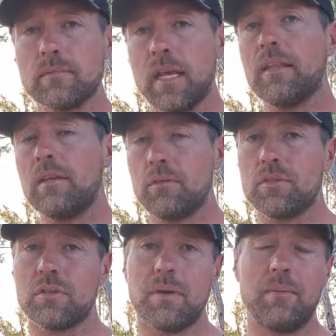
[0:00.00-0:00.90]
And then
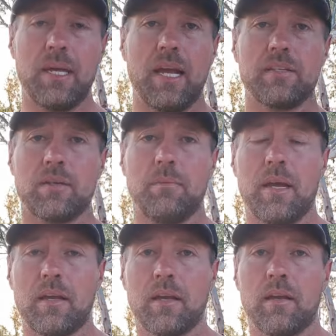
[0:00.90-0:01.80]
also maybe add some
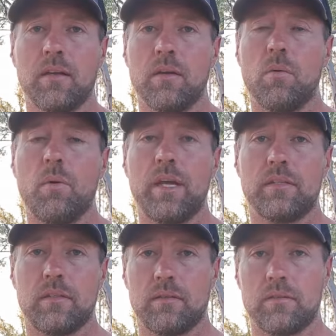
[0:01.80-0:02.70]
back
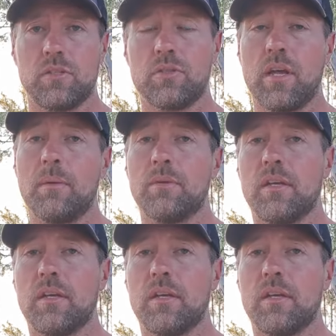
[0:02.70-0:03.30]
weight and just to help you